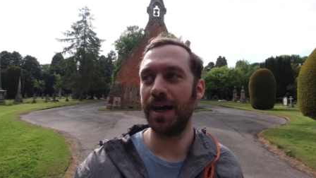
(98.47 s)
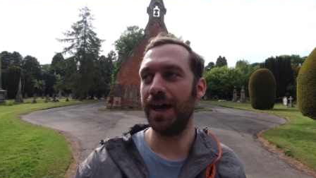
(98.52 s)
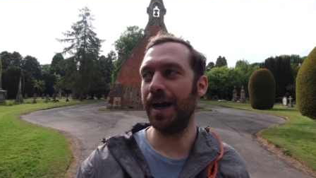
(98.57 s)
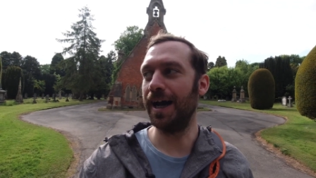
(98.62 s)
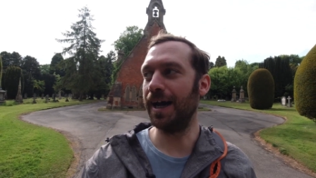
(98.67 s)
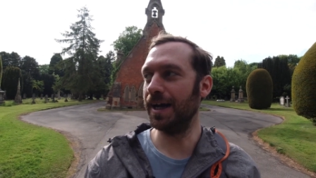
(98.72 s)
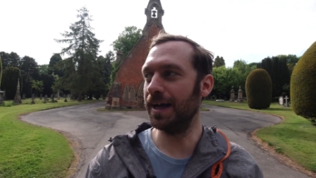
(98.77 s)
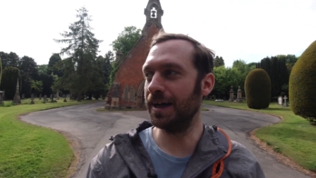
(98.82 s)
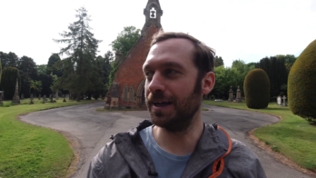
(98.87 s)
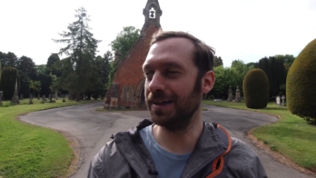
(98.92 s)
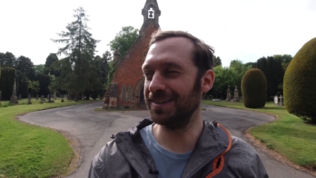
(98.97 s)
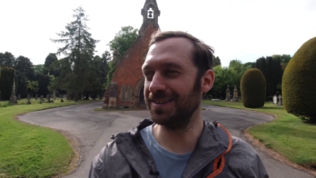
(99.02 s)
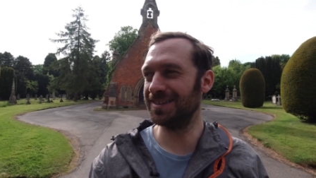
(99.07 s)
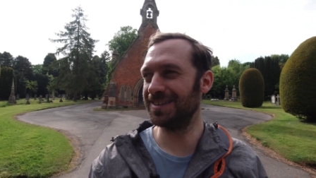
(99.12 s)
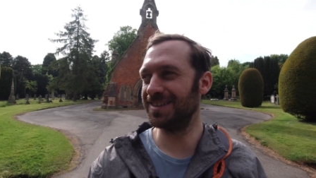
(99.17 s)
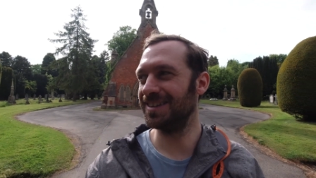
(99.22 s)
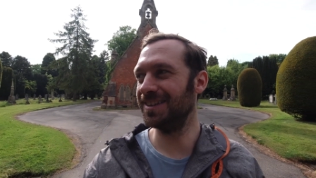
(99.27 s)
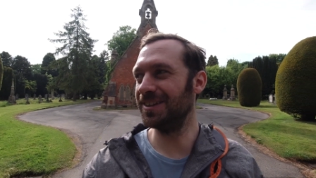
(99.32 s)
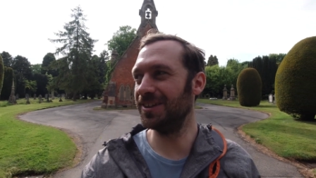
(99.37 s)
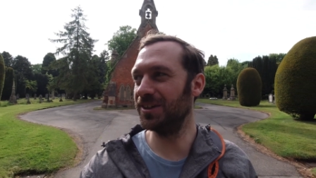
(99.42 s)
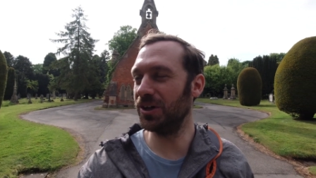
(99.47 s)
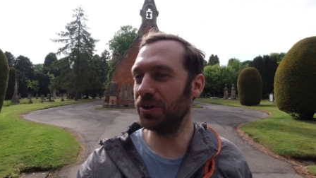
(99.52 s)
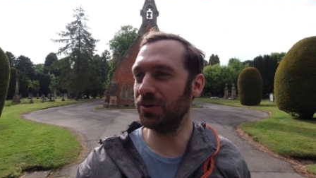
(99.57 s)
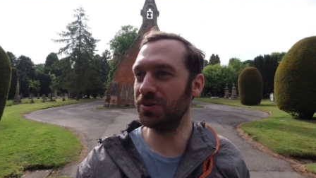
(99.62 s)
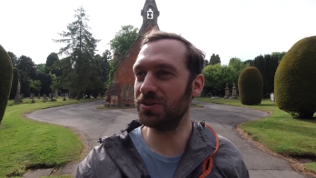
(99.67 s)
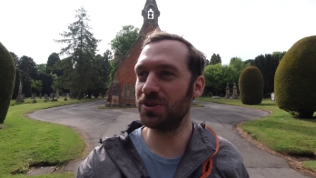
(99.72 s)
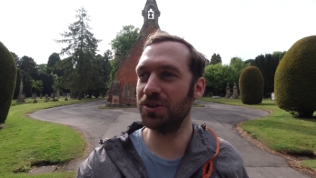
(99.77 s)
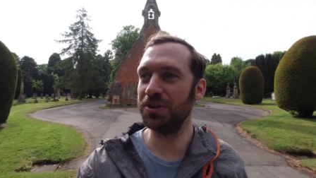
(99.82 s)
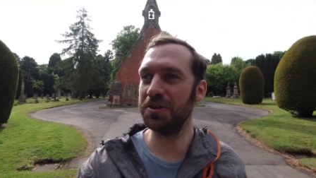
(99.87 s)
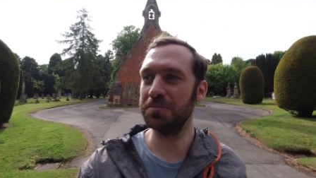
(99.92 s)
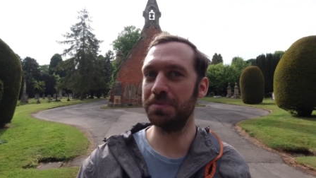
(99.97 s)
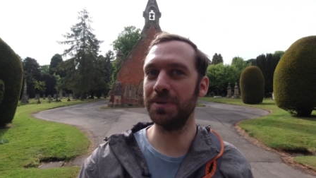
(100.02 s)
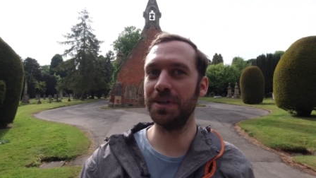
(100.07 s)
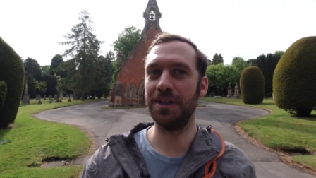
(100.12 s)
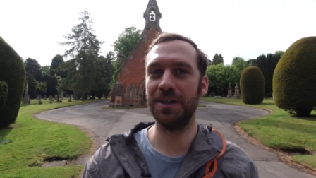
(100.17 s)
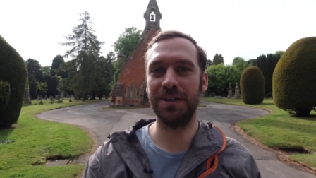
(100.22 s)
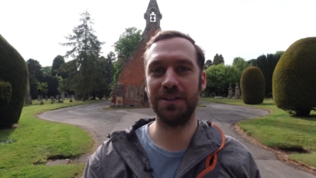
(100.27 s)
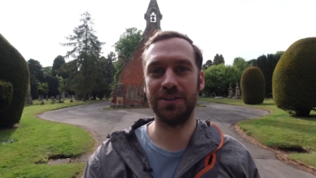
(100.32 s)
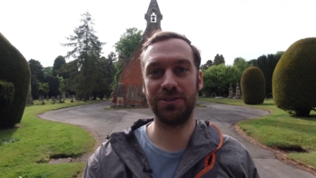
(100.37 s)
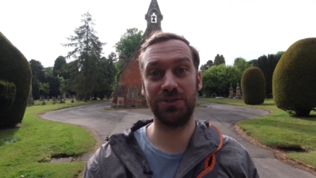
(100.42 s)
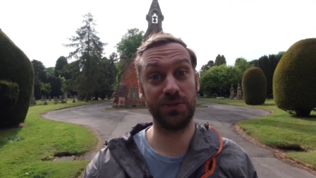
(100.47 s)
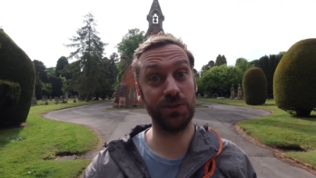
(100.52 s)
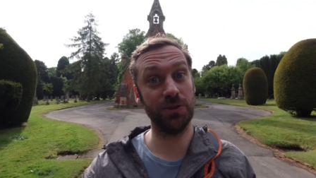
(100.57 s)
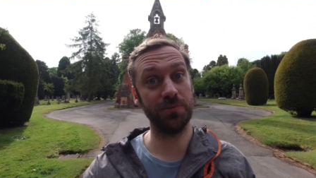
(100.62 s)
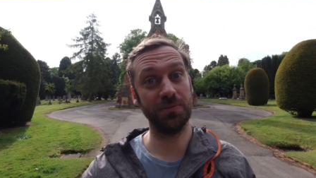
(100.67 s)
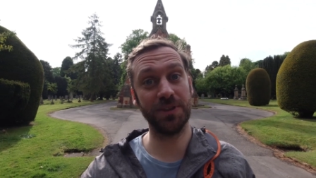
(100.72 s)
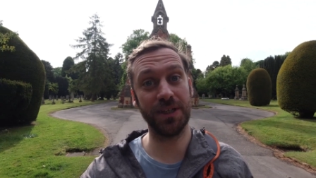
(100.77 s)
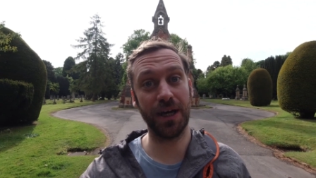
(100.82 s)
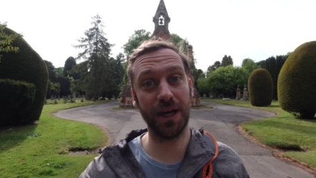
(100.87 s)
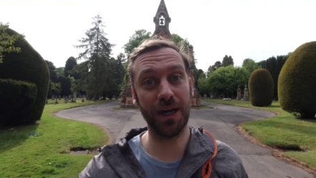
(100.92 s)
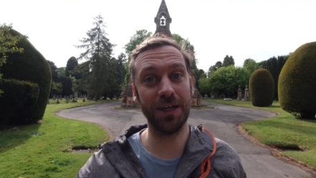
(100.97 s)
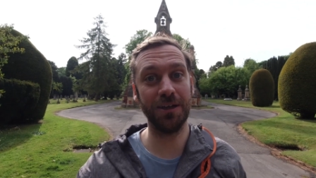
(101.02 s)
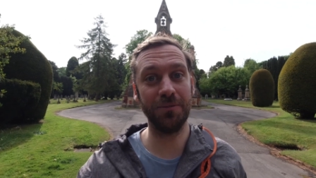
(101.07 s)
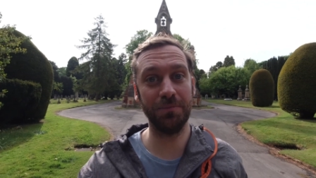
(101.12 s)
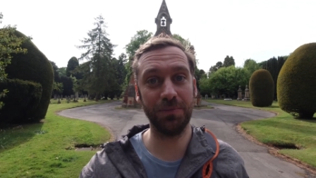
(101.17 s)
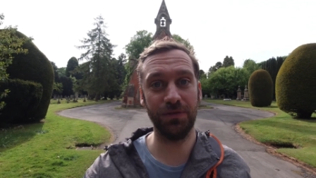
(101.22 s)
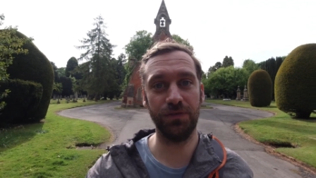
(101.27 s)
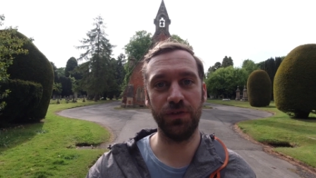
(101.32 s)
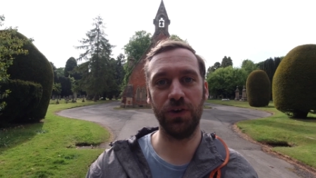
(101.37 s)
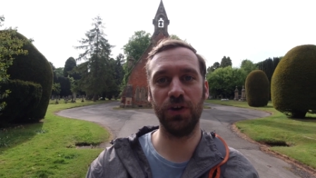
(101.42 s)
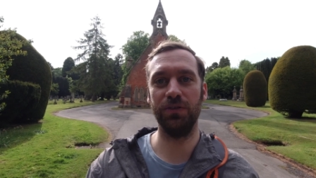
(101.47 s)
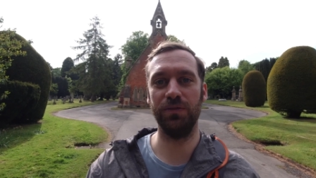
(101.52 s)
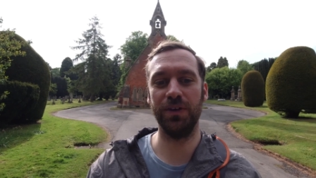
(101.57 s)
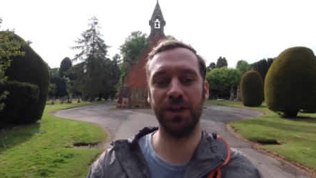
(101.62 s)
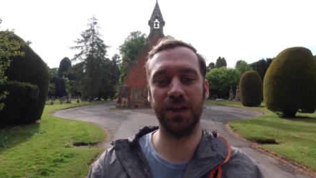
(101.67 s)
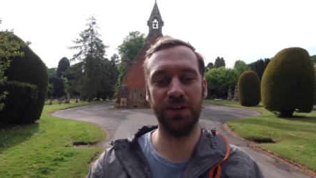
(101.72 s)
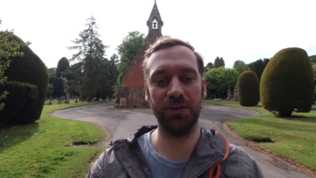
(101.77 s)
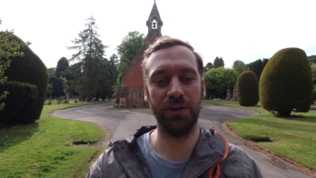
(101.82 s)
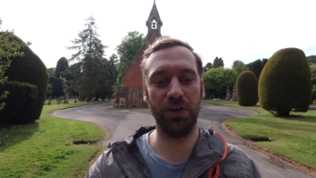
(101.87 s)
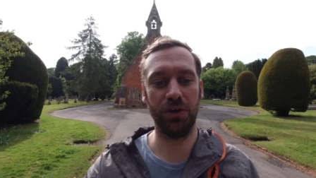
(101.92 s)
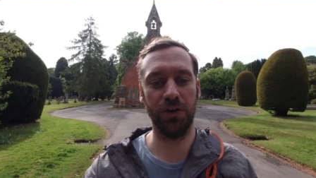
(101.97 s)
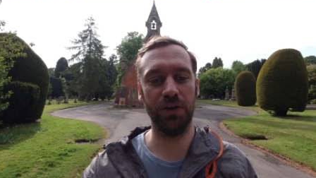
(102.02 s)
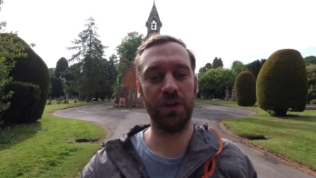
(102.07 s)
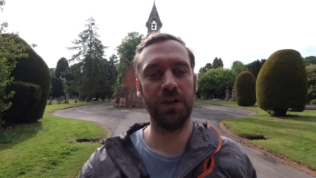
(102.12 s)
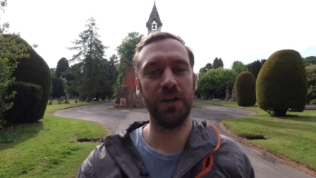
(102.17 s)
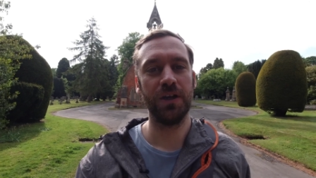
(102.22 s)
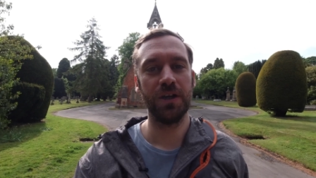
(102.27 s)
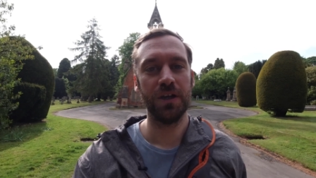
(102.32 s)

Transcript: and you know, it's gonna be some time before we can all